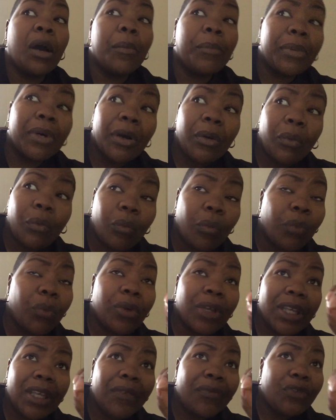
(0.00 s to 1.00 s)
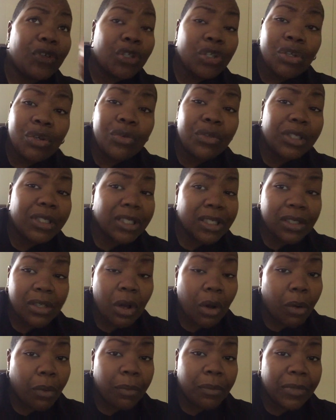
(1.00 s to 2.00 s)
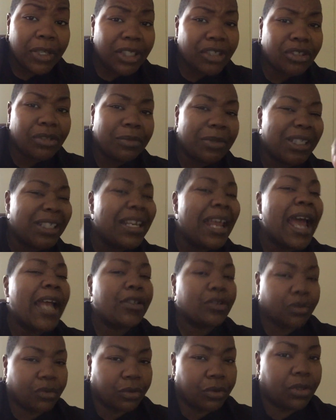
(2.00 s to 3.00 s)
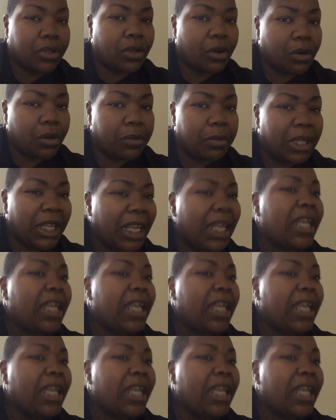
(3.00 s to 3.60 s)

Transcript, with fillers: But if you're using soap, it should be natural soap.